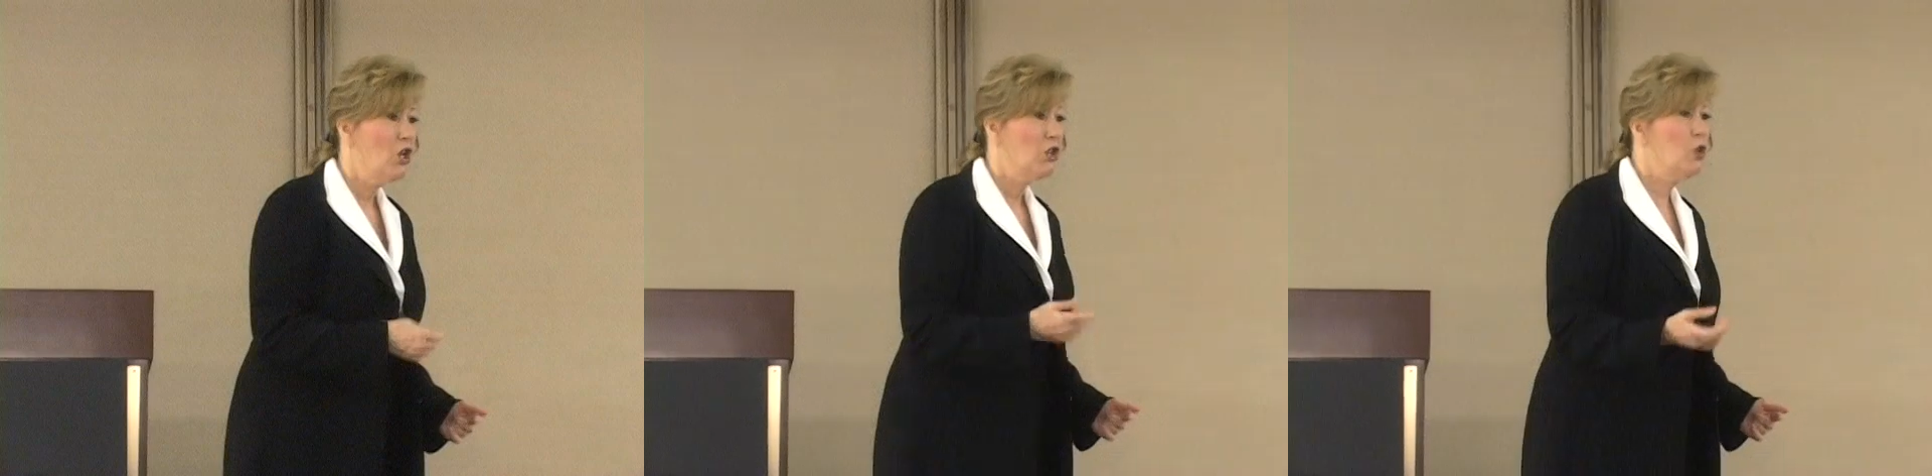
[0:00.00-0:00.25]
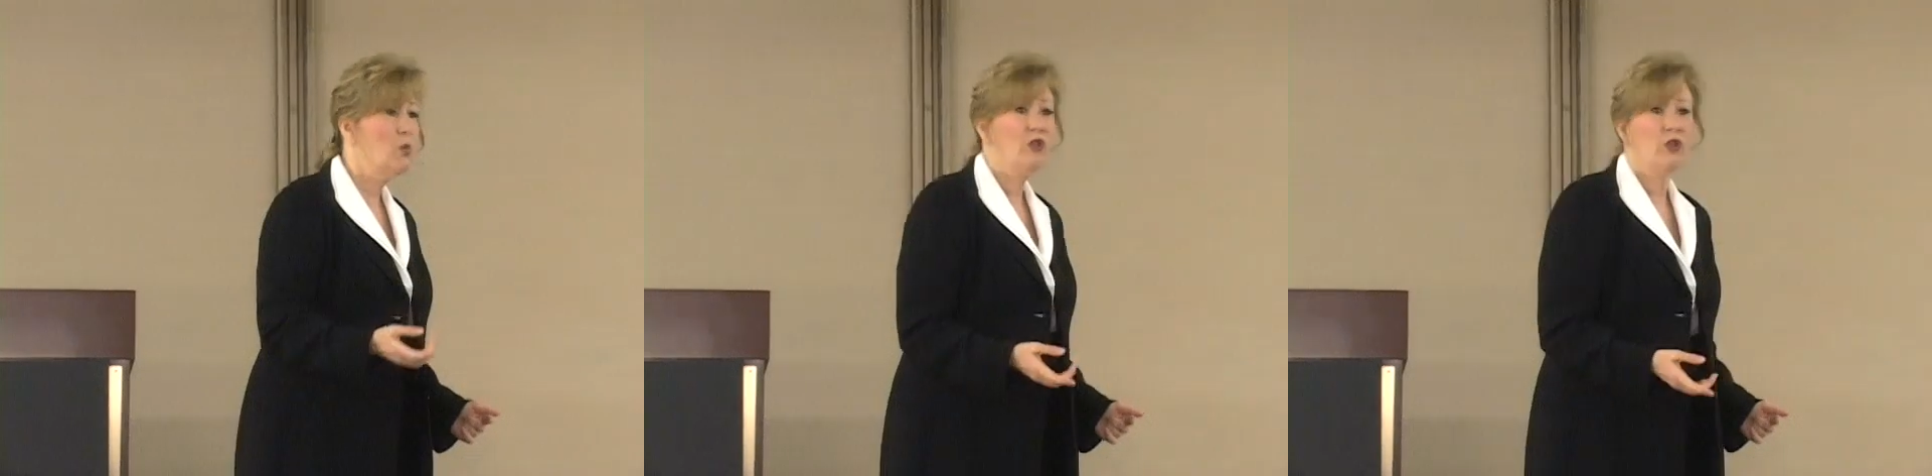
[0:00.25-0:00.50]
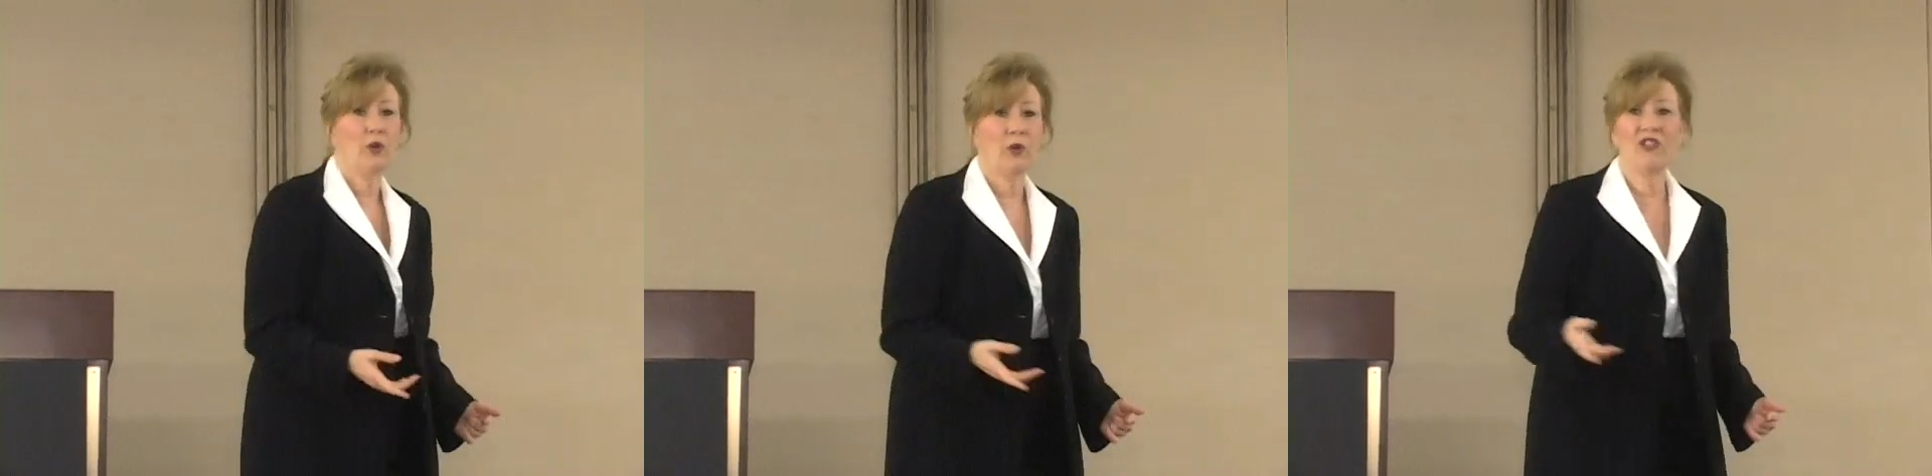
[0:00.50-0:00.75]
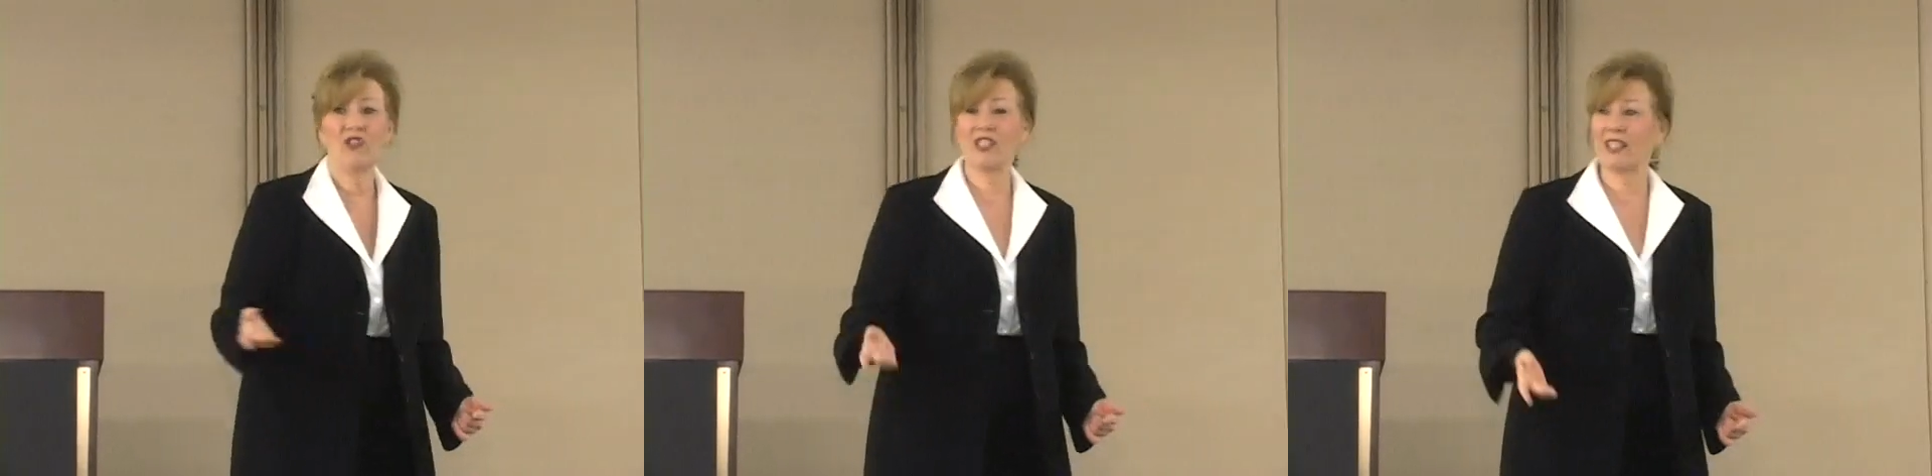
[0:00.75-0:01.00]
you
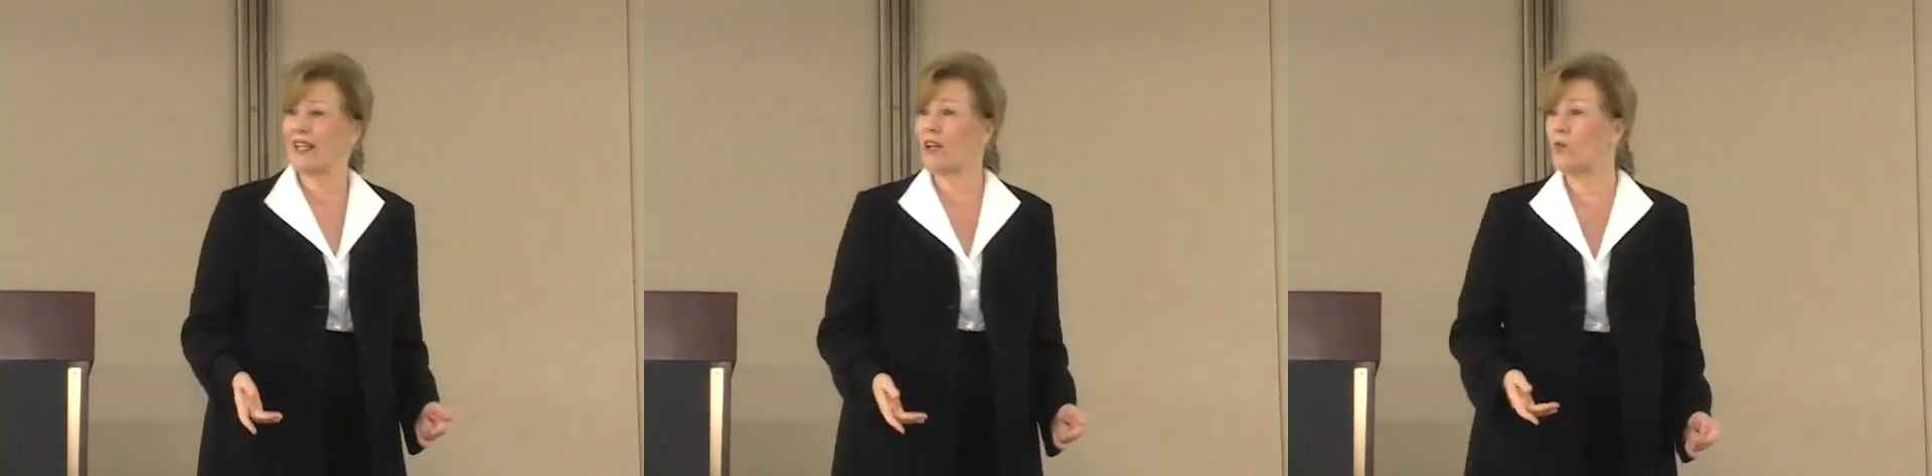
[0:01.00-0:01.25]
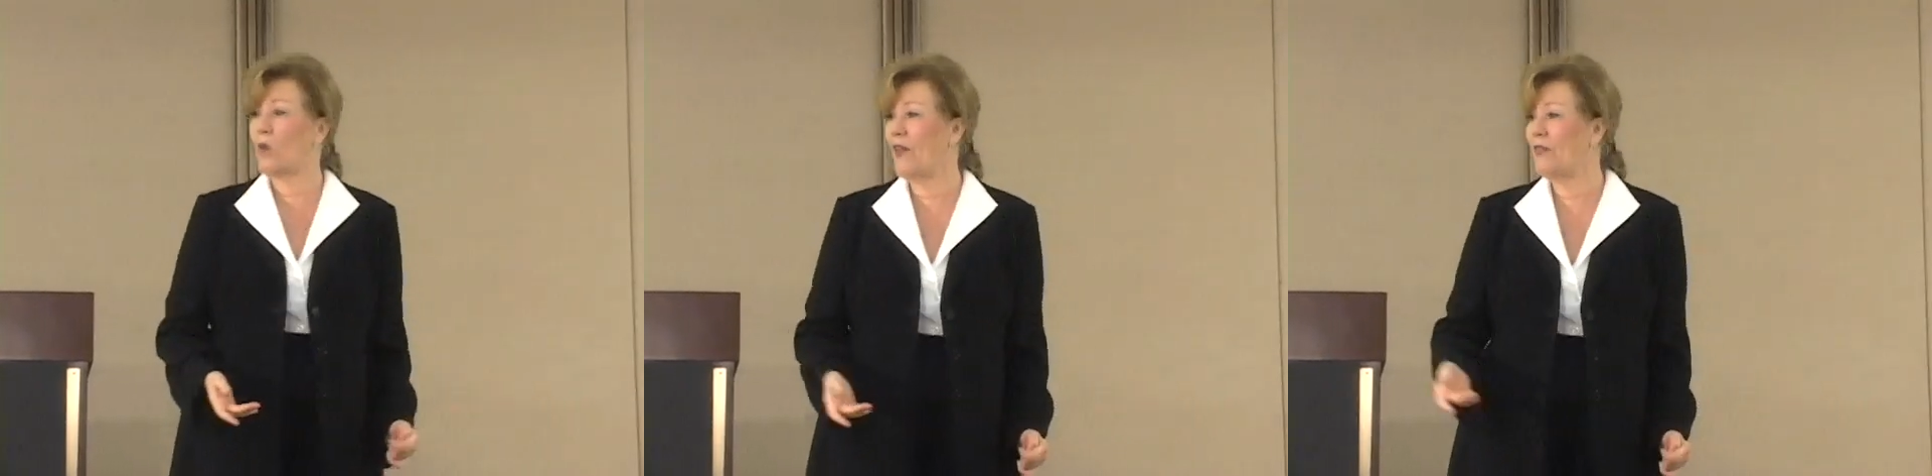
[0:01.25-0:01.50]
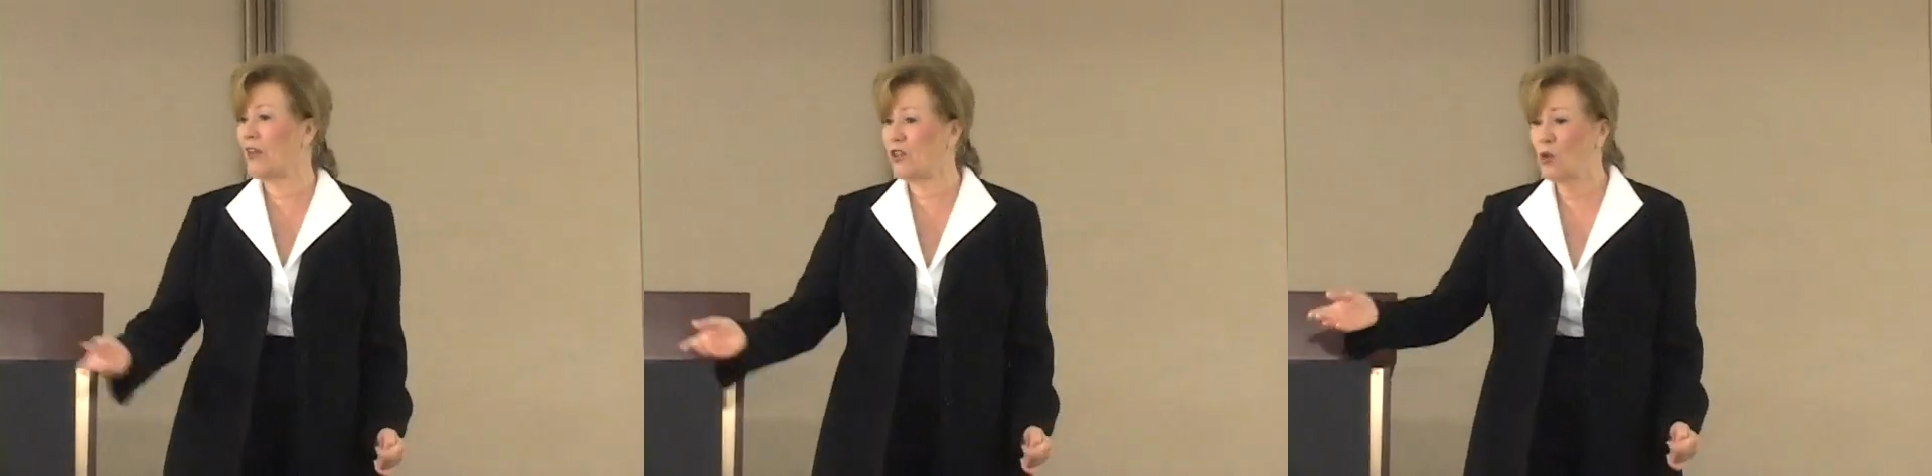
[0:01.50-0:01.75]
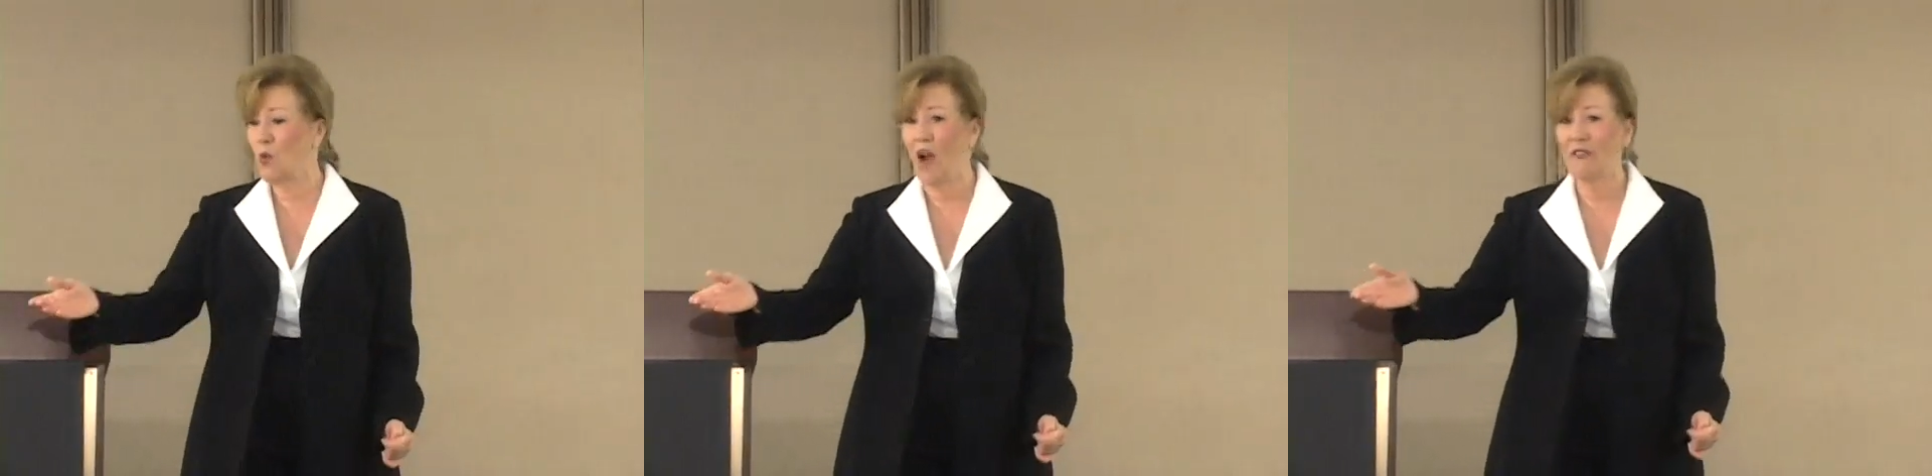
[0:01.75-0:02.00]
encourage the little one that
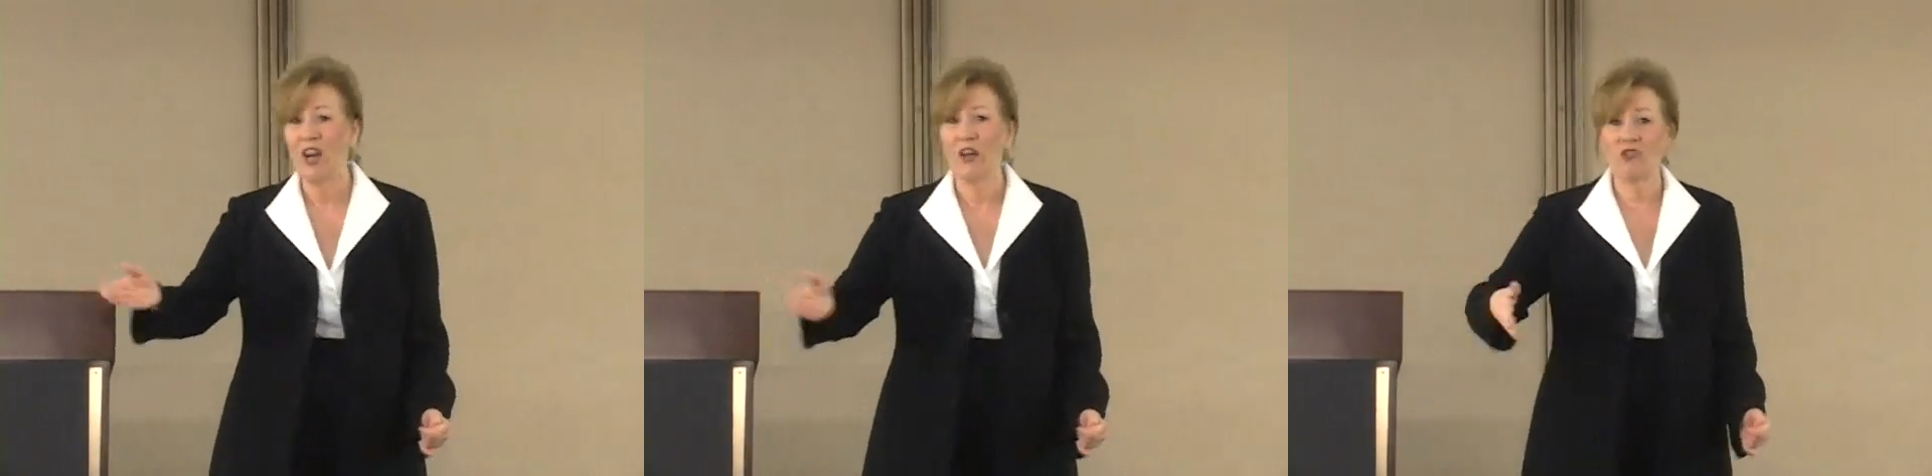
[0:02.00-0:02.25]
you have